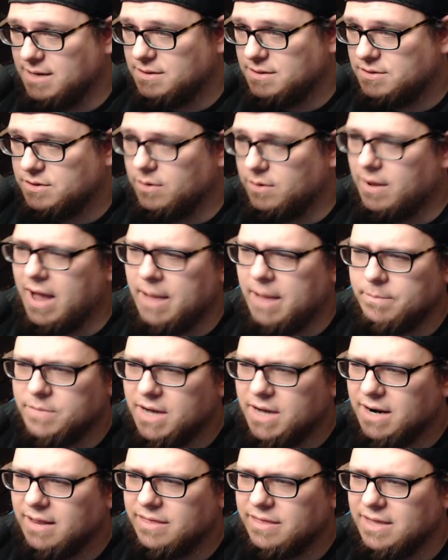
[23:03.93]
So I'm
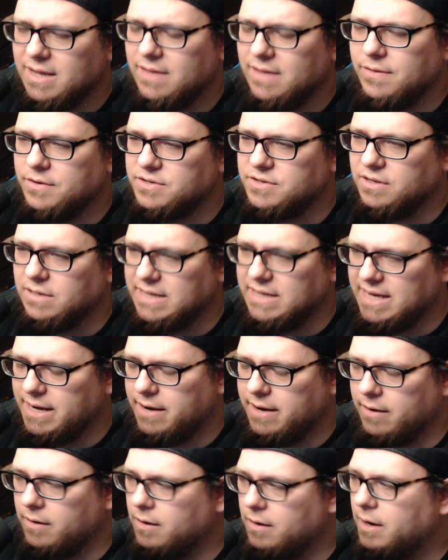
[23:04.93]
kind of thinking there's a link
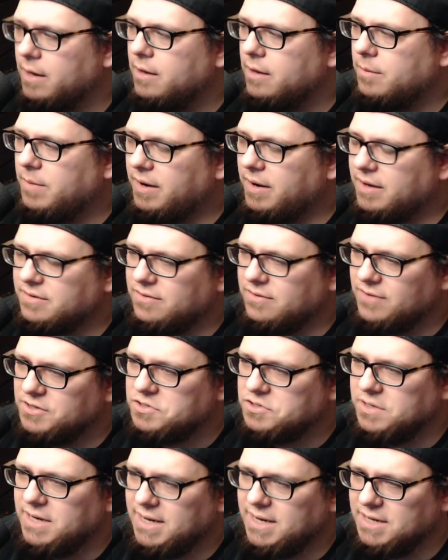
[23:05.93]
here, because
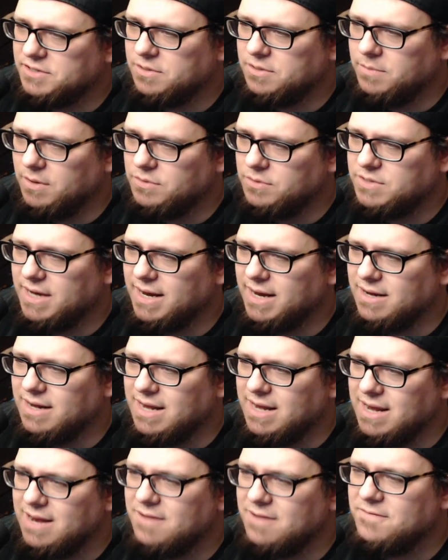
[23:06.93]
eventually he gets to mutate and
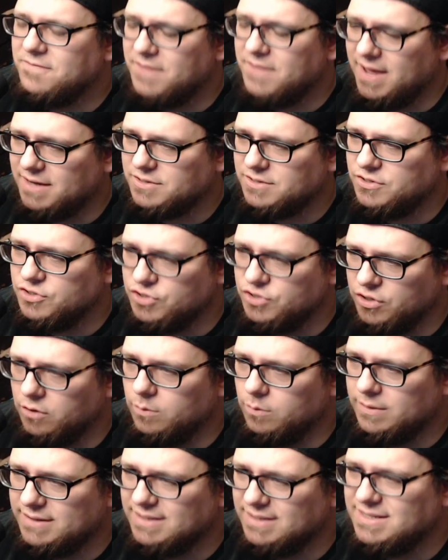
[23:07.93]
he infects Jill
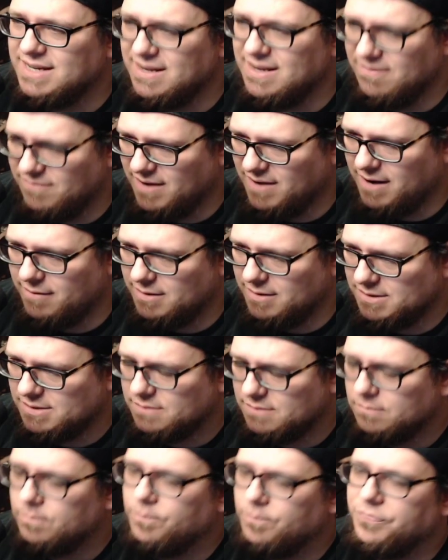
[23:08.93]
with the T virus.
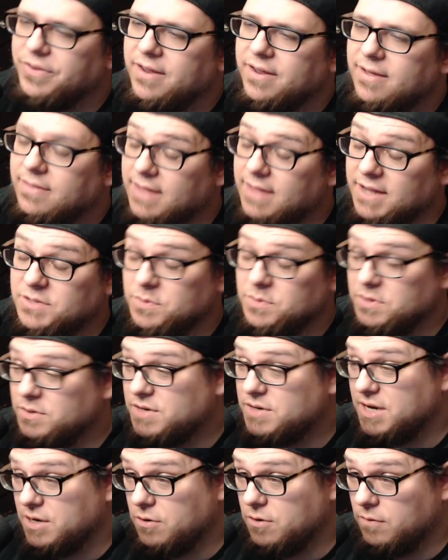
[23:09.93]
That's when you
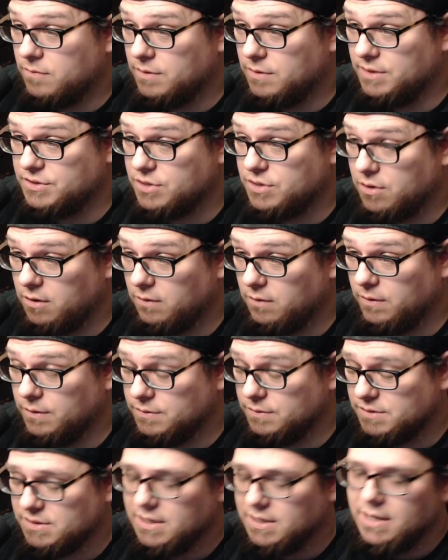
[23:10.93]
take over as
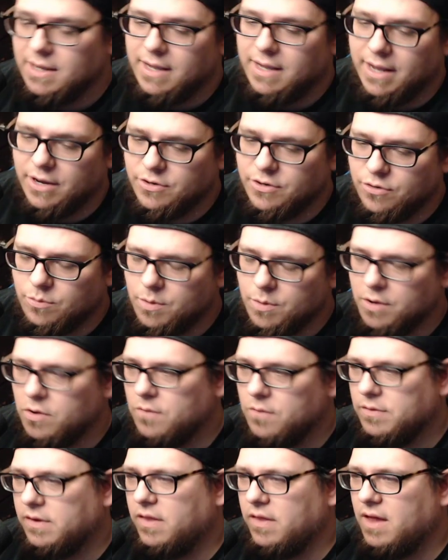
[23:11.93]
Carlos and you run
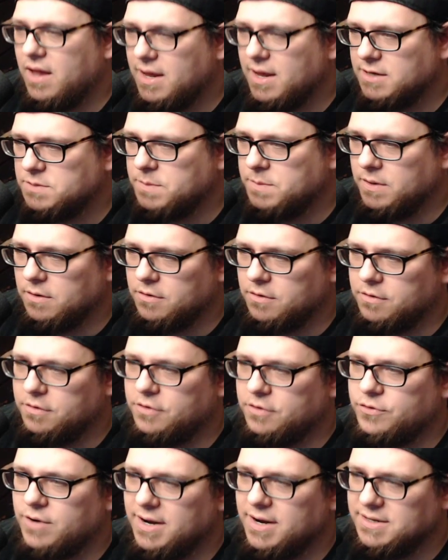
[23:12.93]
over to the hospital to
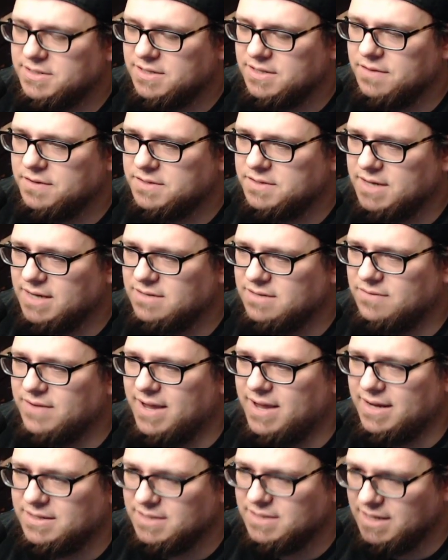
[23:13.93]
try and synthesize a
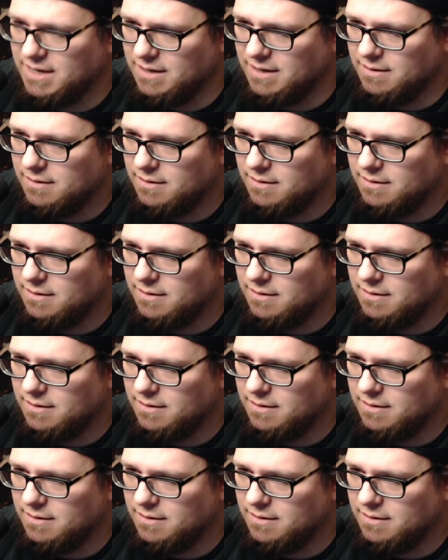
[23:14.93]
vaccine.